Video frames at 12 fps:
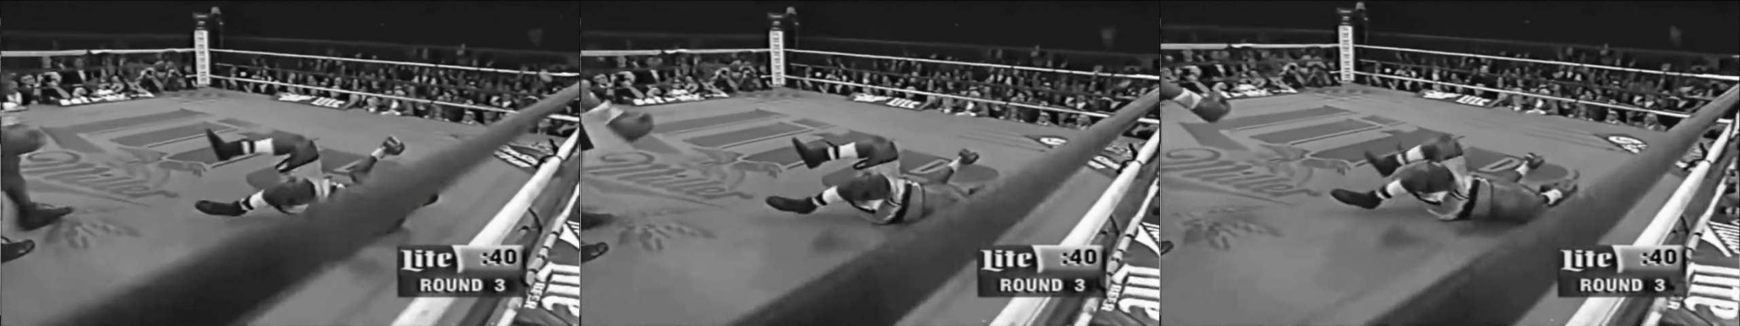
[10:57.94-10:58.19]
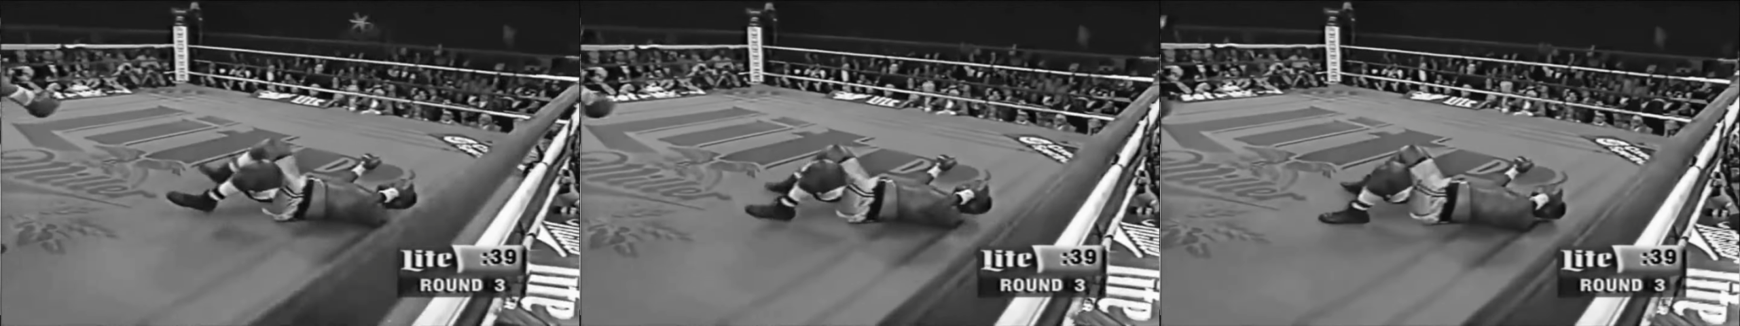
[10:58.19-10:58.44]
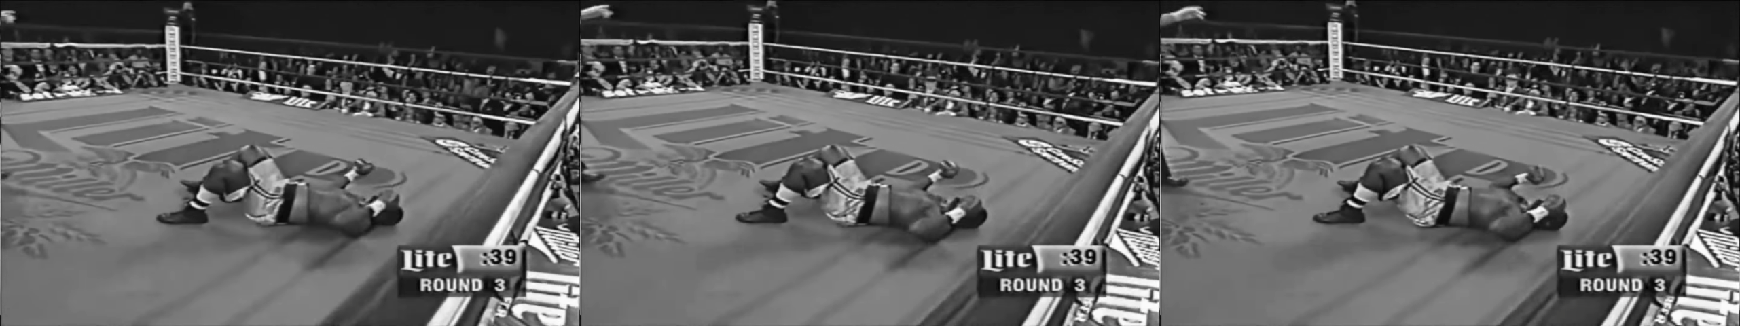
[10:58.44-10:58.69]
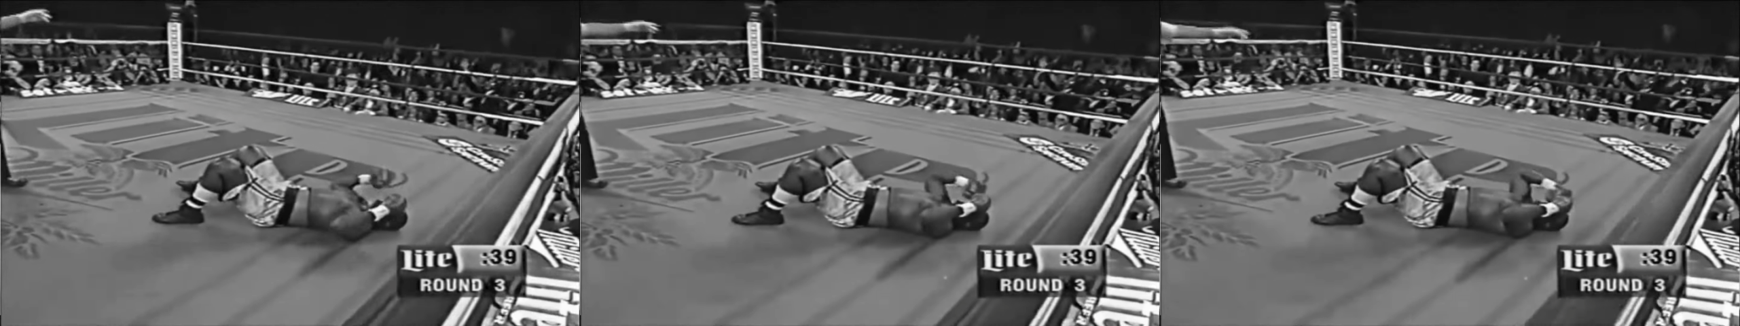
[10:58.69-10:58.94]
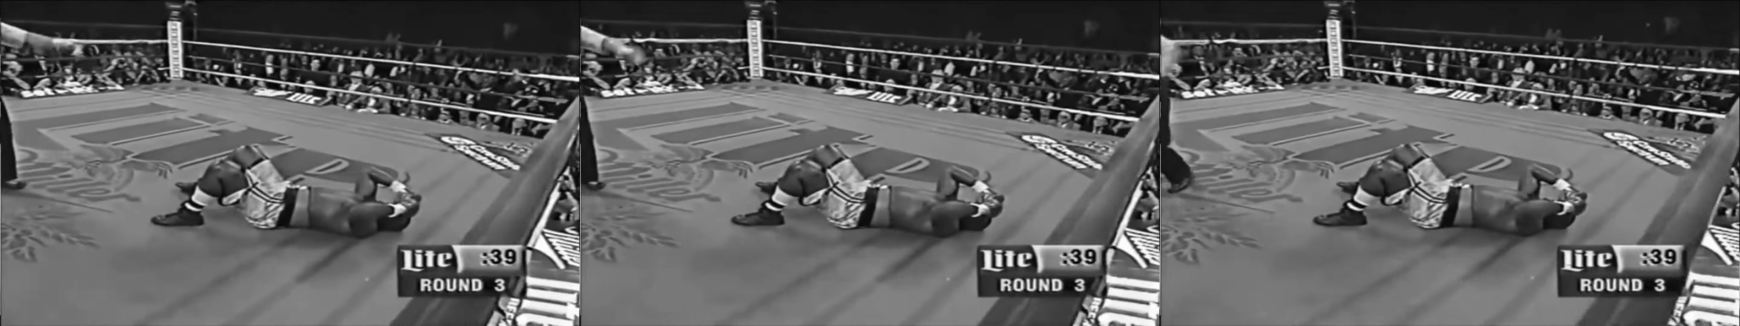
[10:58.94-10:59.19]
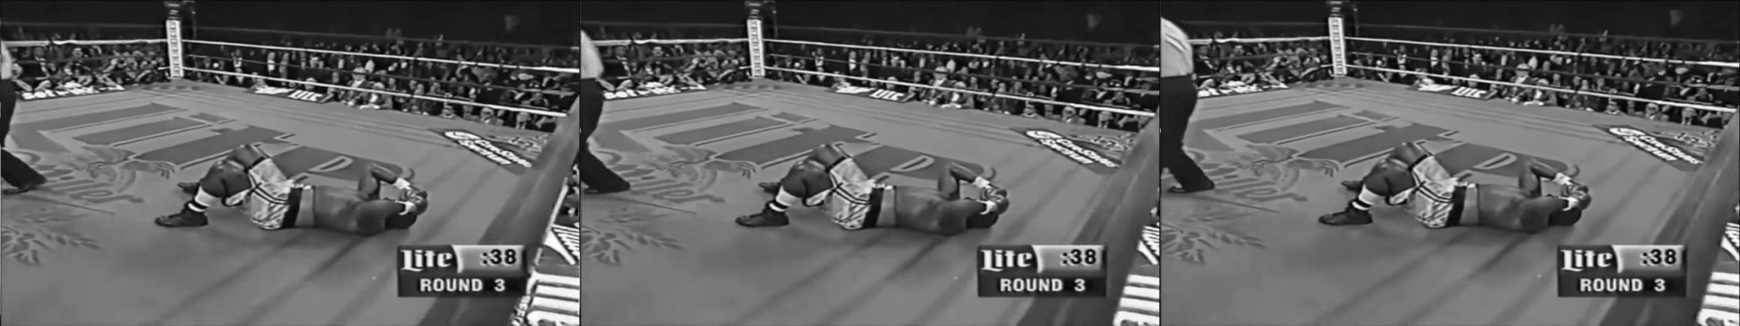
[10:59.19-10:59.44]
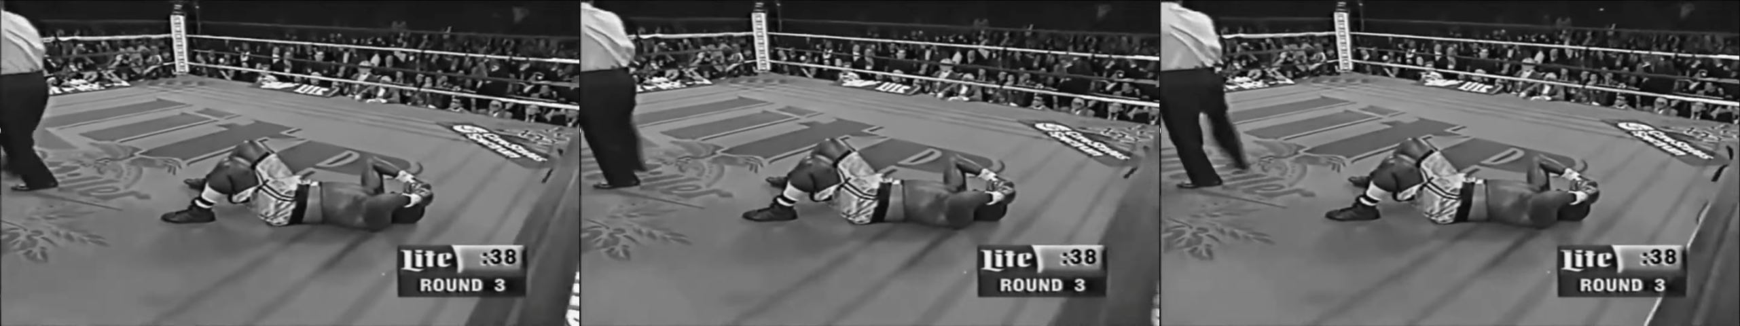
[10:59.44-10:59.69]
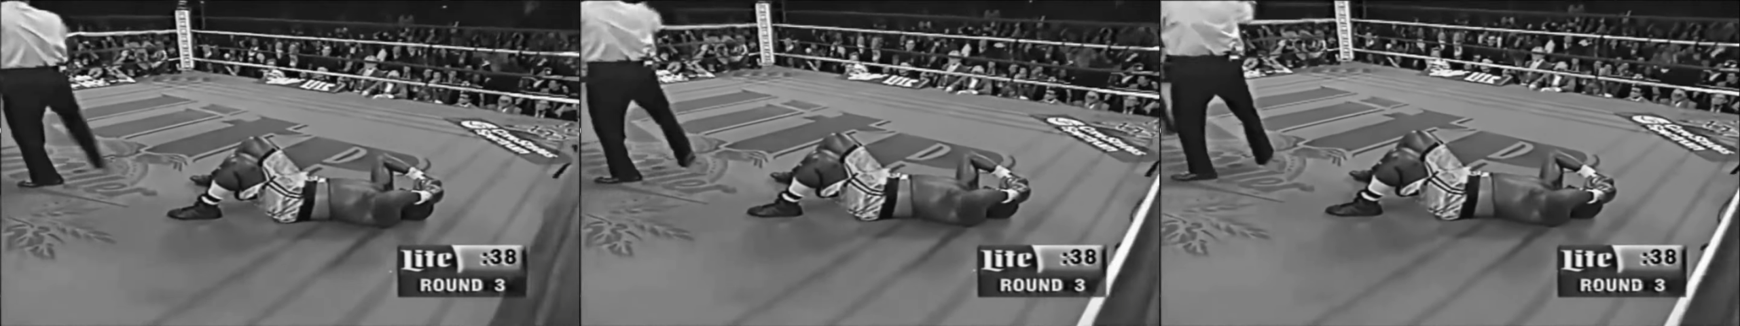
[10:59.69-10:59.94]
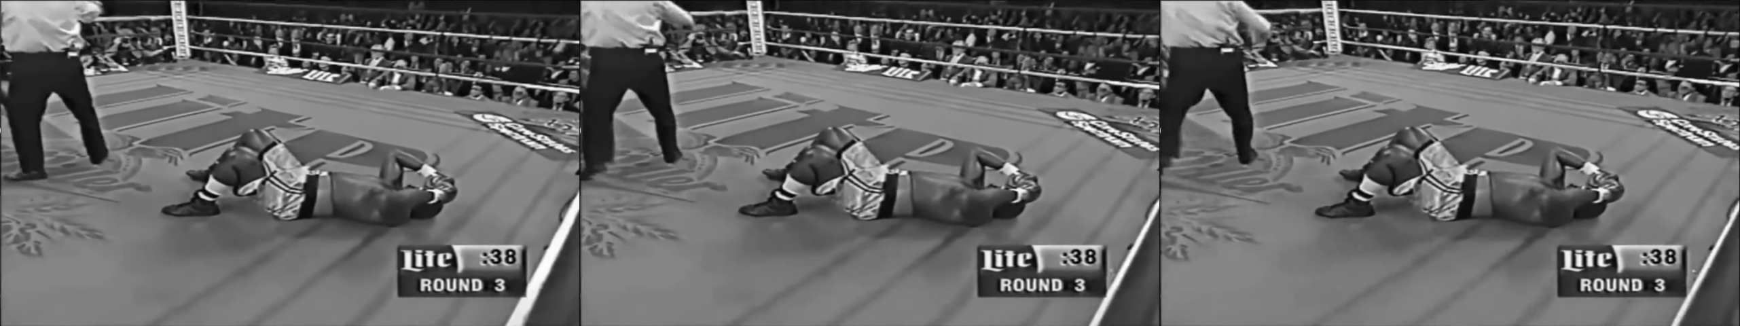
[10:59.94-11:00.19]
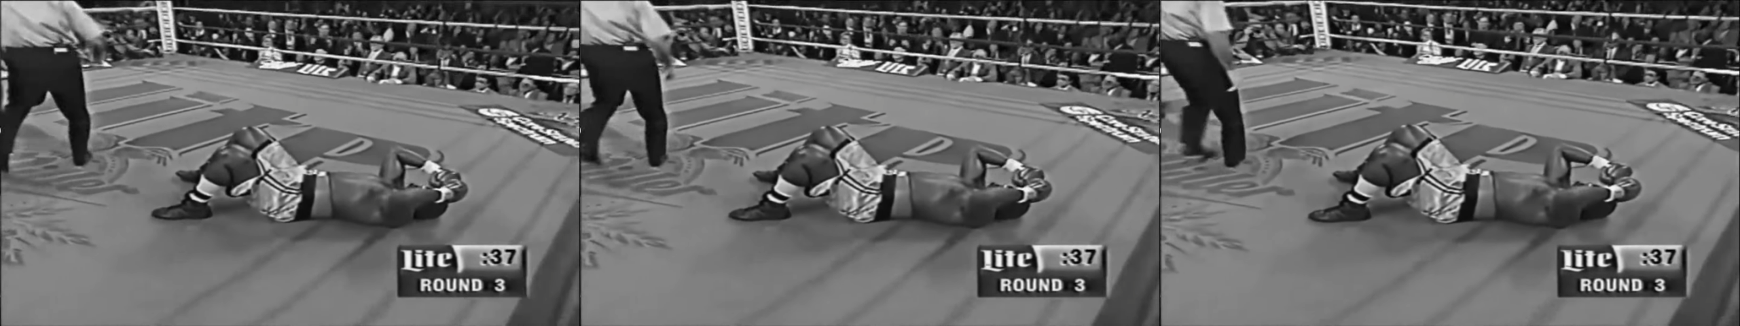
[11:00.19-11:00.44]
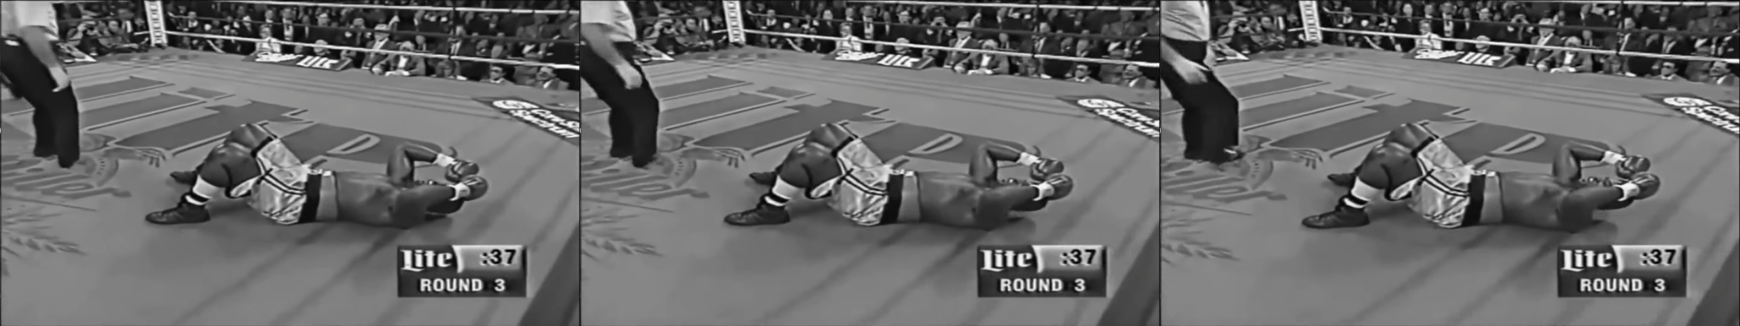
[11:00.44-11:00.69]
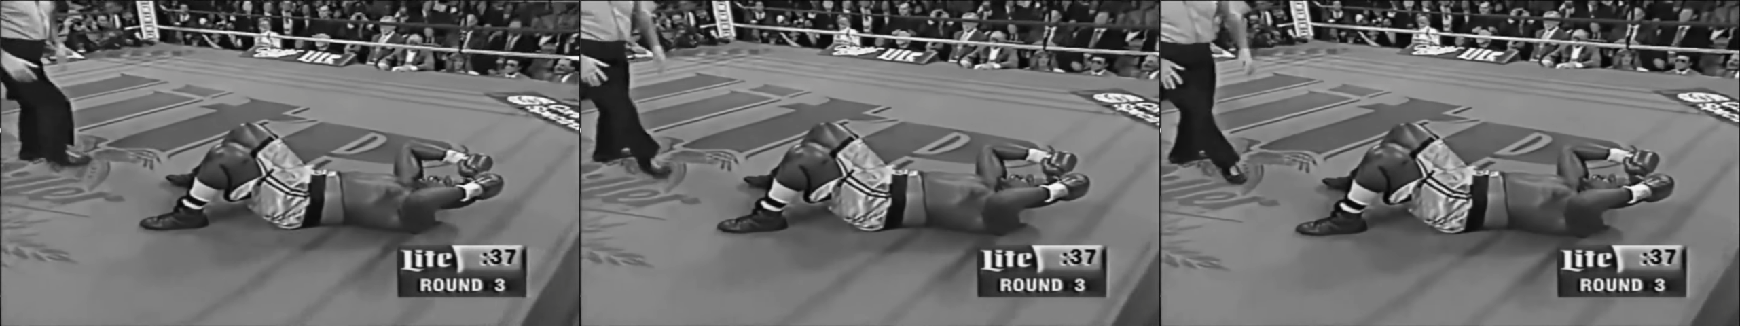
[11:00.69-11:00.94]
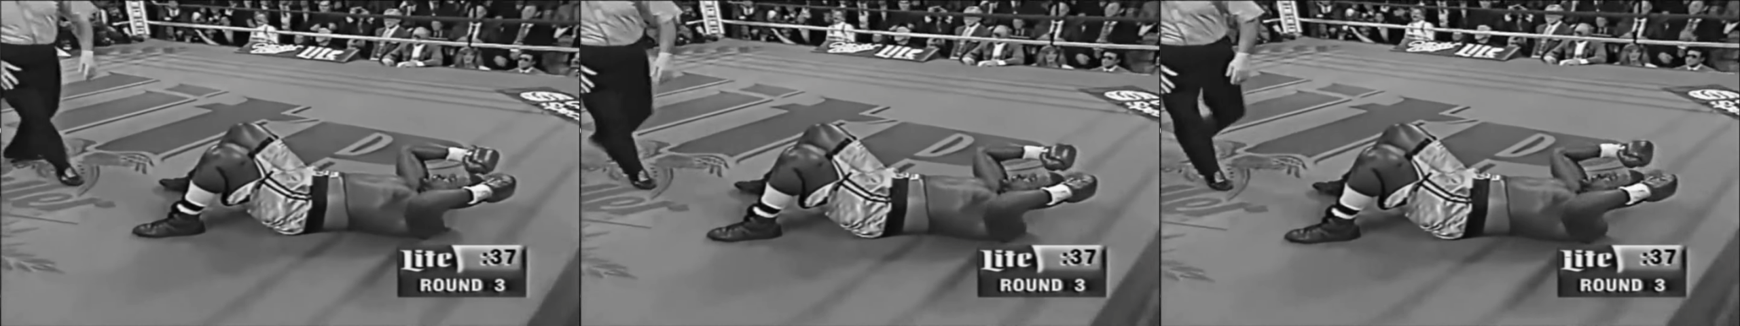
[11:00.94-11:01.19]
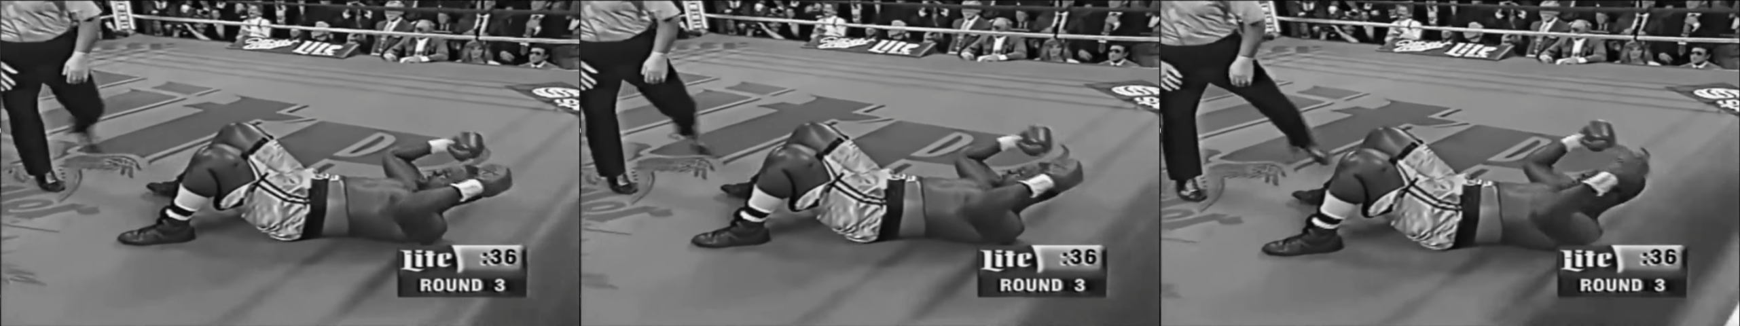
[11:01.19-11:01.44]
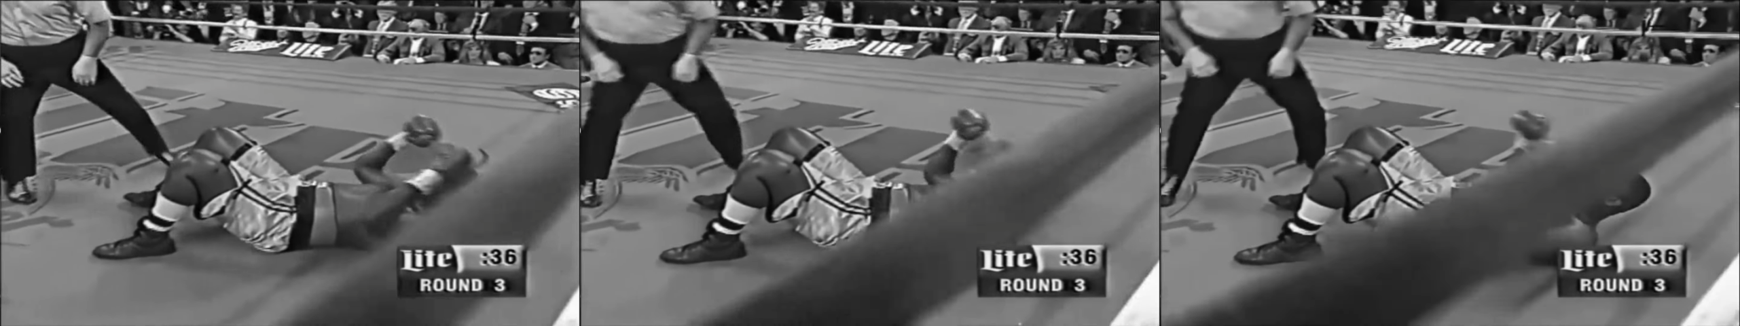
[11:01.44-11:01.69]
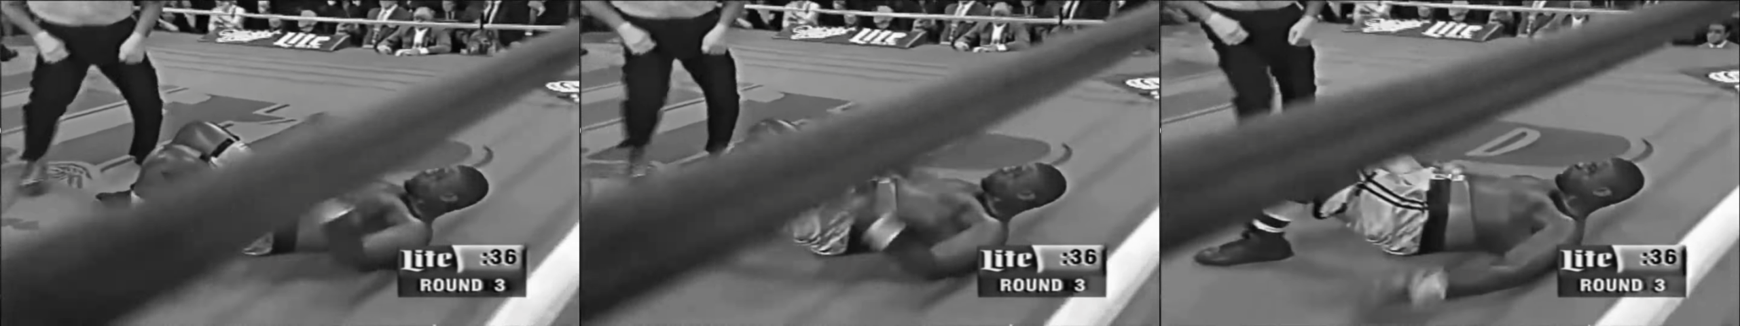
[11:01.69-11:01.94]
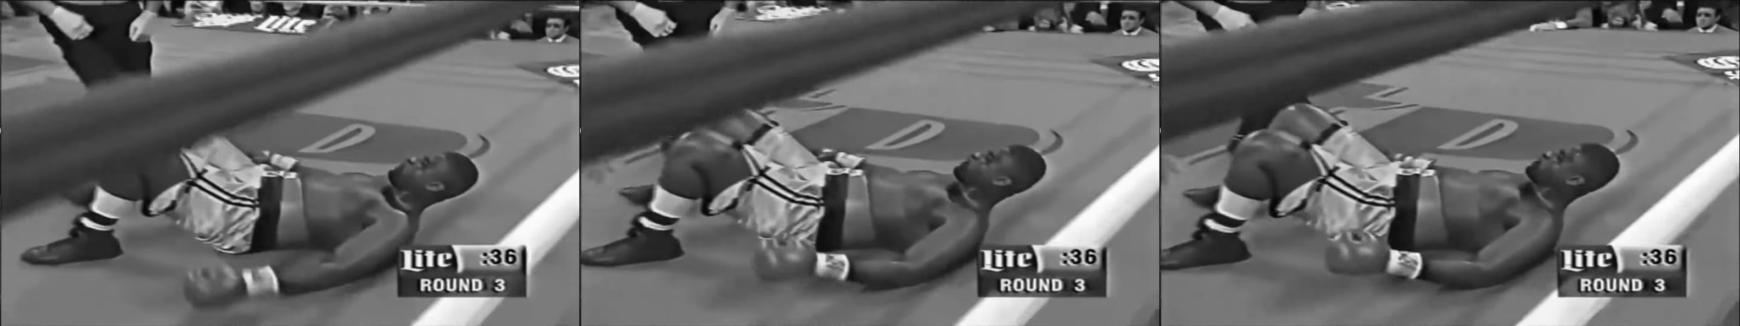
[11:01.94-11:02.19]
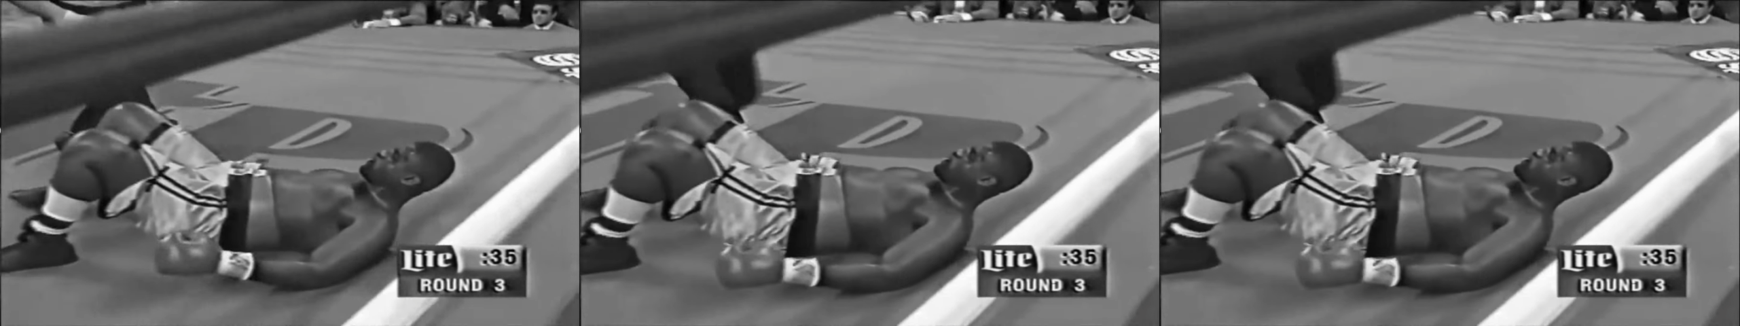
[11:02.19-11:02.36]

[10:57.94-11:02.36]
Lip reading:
[unreadable: no face in view]